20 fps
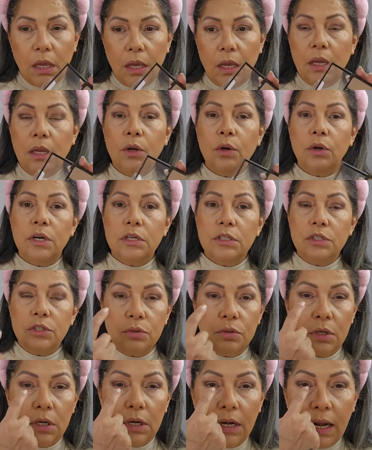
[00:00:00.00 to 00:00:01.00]
In order
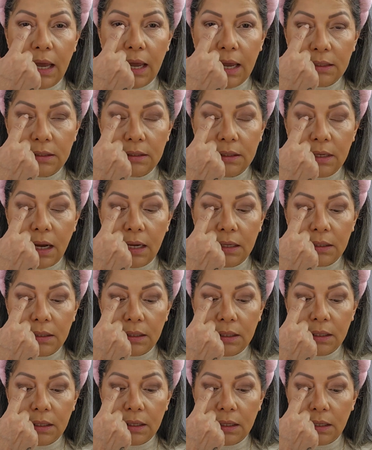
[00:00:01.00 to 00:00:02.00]
to lighten up
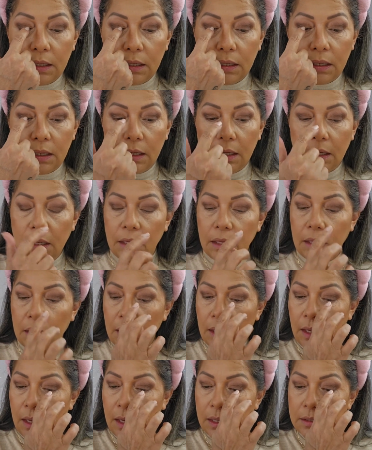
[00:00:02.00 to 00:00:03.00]
the
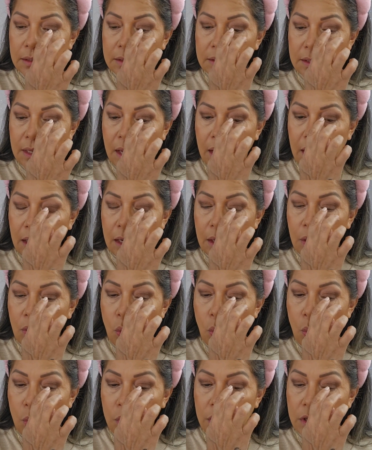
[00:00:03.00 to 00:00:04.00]
inside
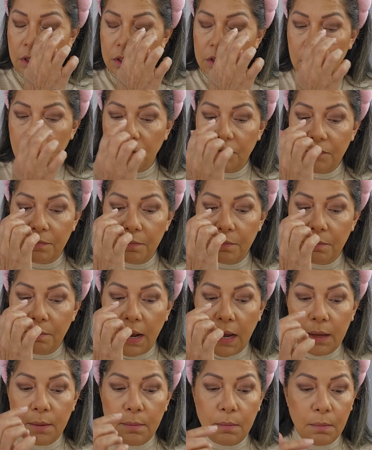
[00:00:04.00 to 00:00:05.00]
corners of
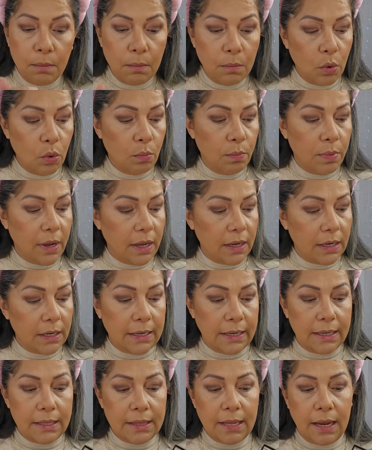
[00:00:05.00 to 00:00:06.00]
my mobile
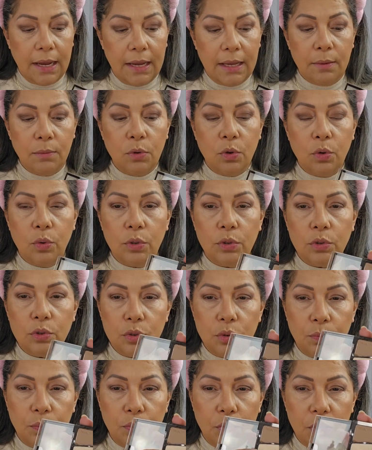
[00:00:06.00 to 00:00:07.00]
lid, I am going
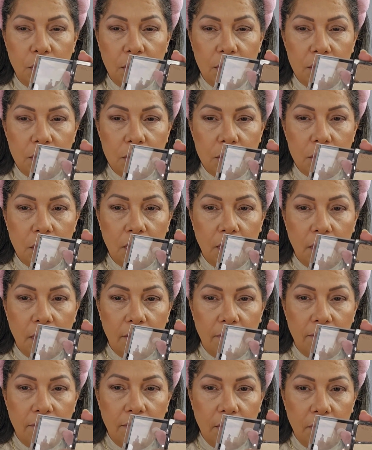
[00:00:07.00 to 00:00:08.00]
to put this
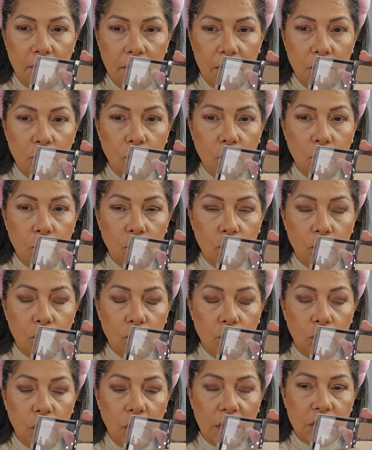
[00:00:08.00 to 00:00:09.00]
very
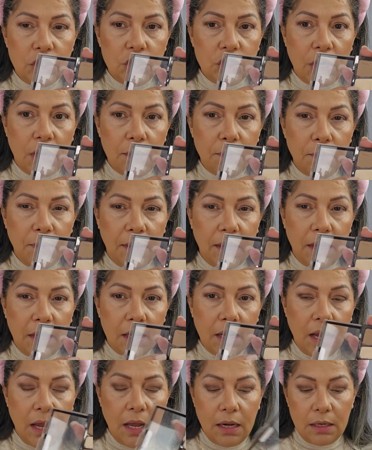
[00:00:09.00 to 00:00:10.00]
like champagne
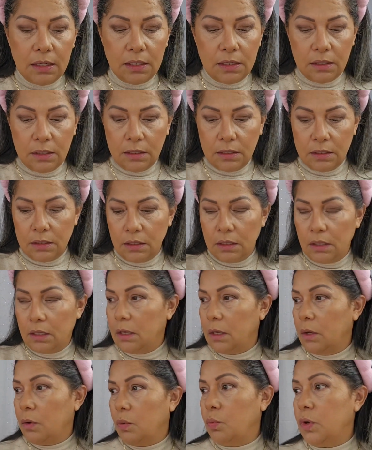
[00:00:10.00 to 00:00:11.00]
color
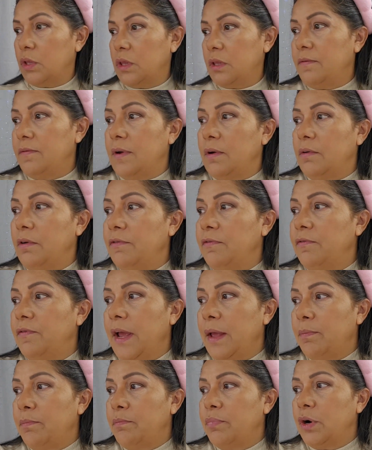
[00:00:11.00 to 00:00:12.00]
with a very
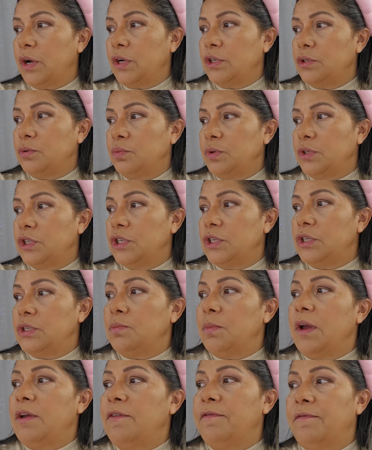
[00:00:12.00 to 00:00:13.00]
flat brush, which is
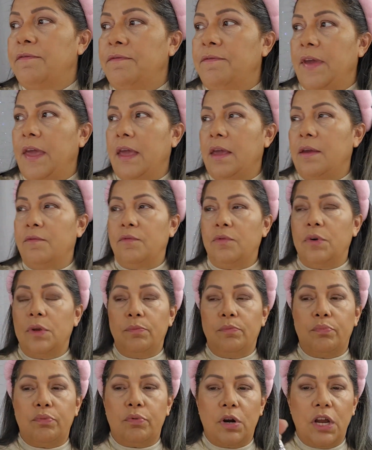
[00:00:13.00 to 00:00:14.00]
my
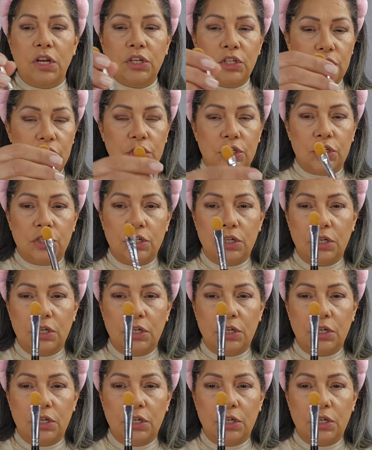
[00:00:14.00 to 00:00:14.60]
favorite brush.